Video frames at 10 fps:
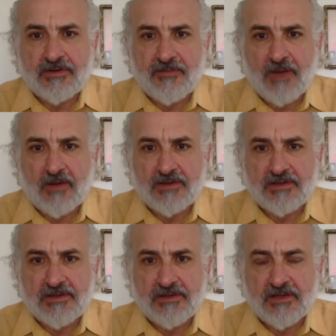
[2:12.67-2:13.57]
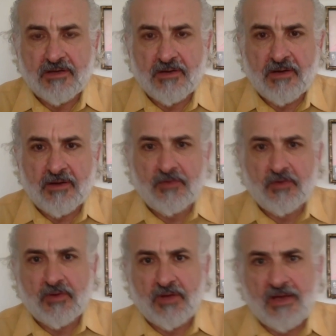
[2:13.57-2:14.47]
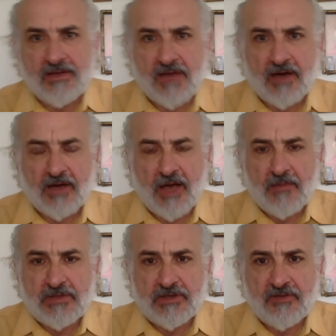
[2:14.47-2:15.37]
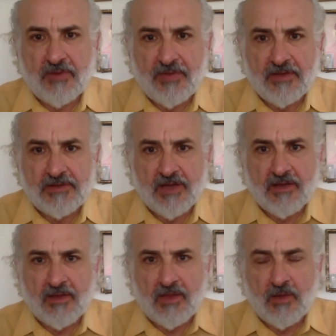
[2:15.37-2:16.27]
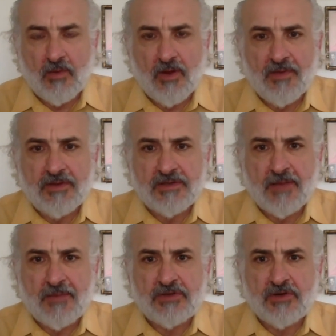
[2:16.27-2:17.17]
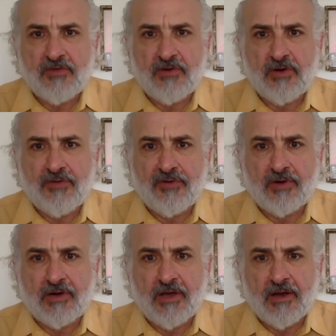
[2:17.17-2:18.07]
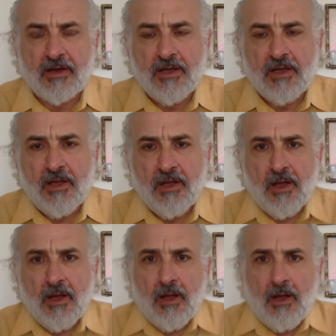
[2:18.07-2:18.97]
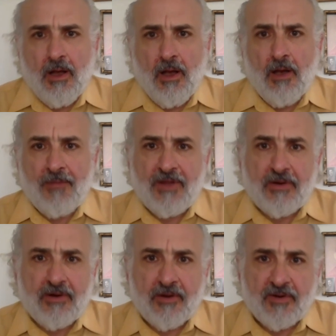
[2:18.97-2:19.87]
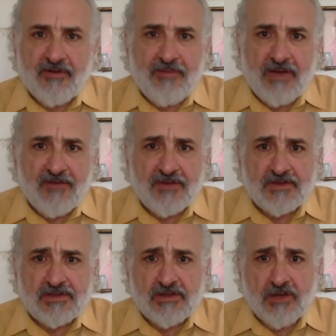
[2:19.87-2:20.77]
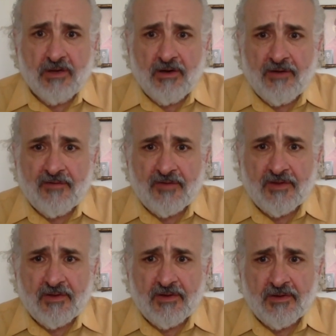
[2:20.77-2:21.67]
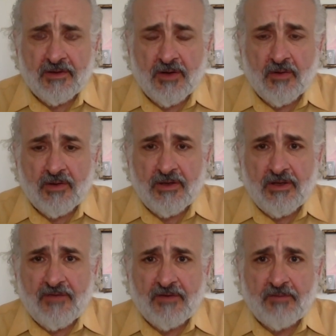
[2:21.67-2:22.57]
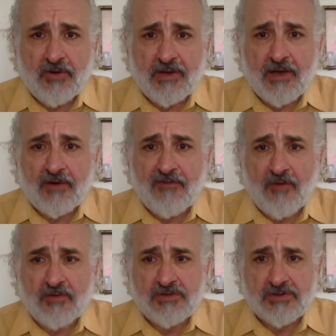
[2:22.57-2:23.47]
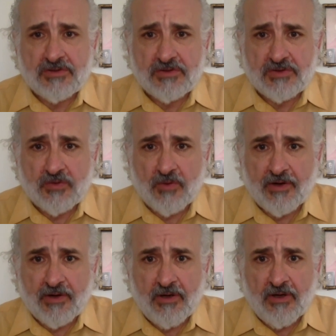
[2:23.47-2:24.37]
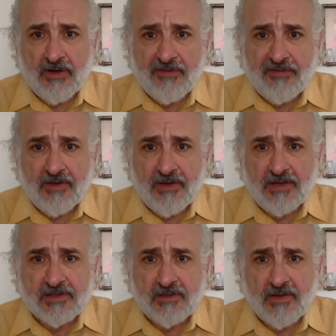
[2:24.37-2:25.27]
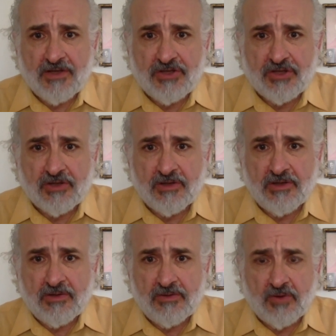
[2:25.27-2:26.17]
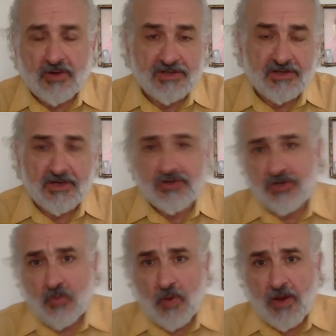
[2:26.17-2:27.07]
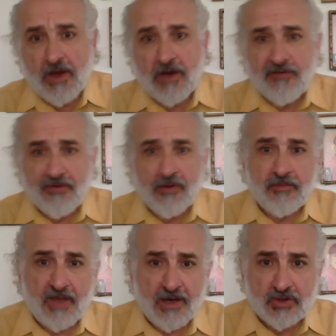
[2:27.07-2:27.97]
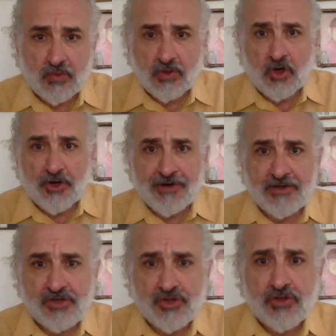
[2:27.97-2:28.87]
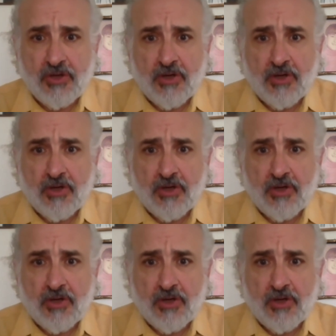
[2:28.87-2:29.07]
of policies that end up doing the exact opposite of what they say that they want. And this happens over and over again. There are a number of benefits of even putting out a false story of an escalation. It draws attention away from the actual carnage